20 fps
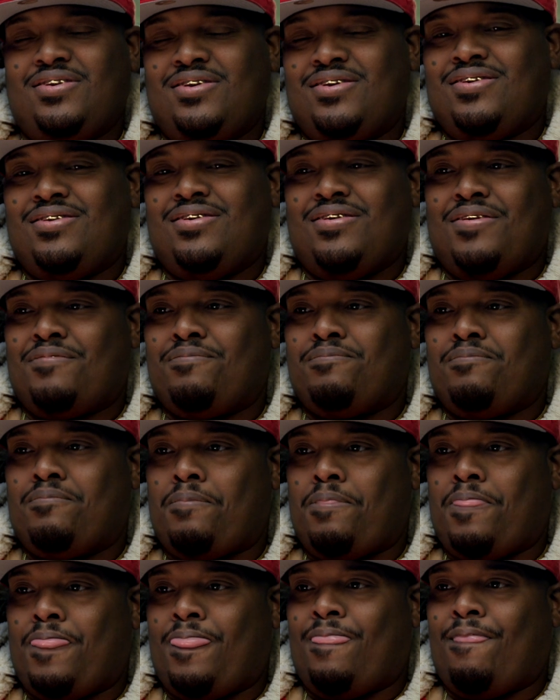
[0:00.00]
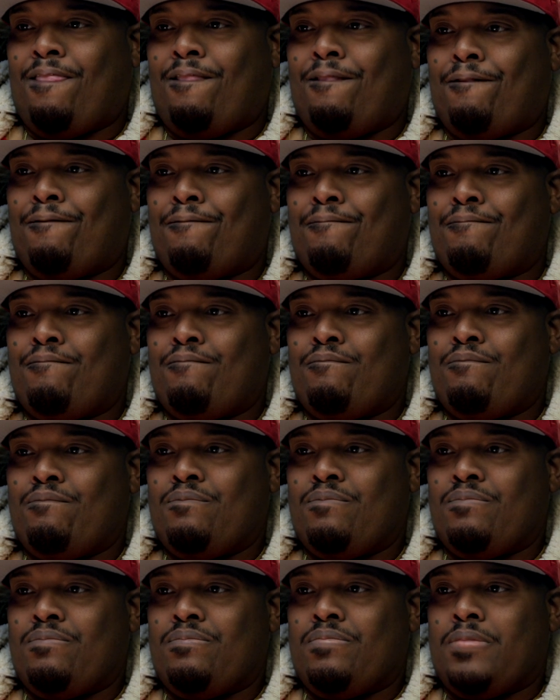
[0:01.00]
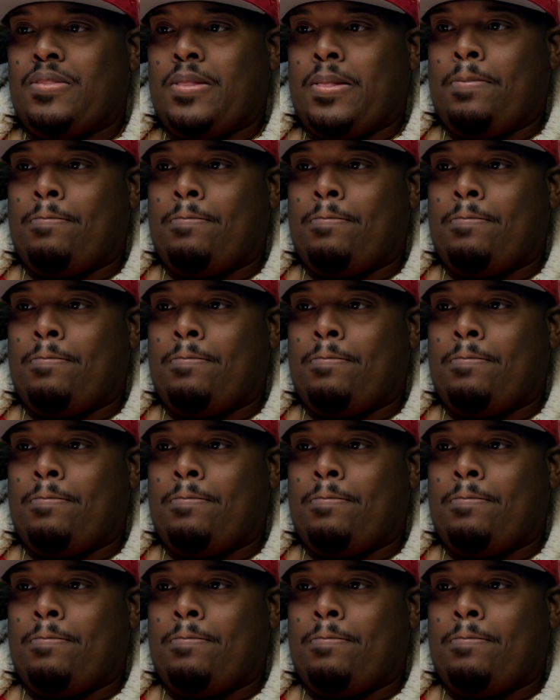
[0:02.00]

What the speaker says: You've dated a Latino woman?